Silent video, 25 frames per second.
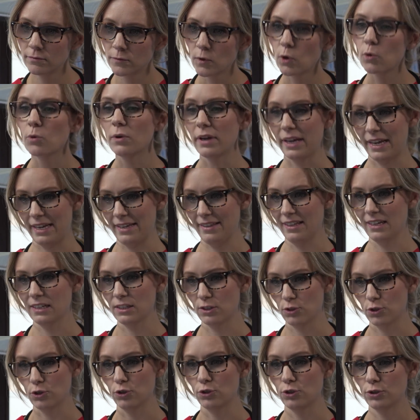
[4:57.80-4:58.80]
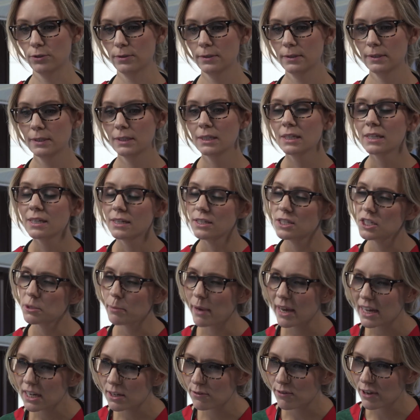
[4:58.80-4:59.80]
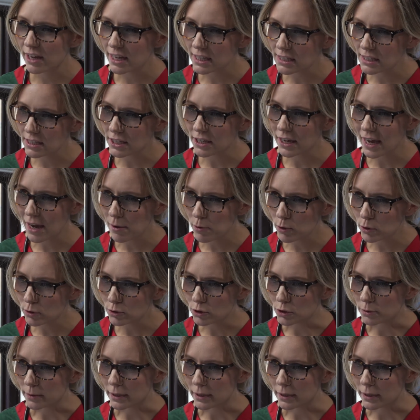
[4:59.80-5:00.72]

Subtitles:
Okay, that's good. And do you mind if I ask you how old you